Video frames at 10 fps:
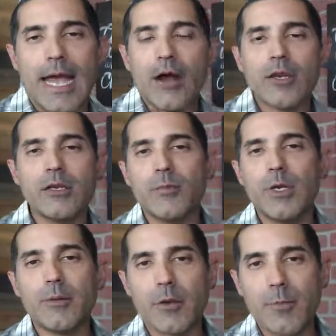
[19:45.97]
How can you
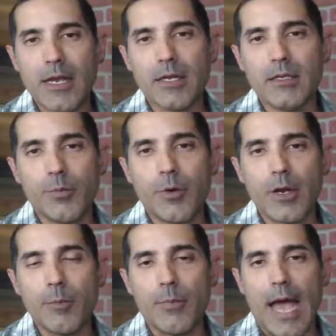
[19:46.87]
be able to make a
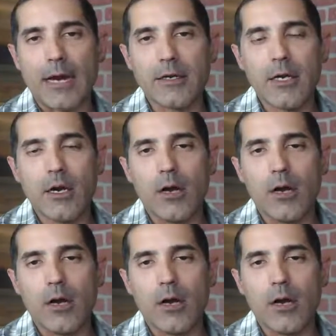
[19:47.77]
deeper impact?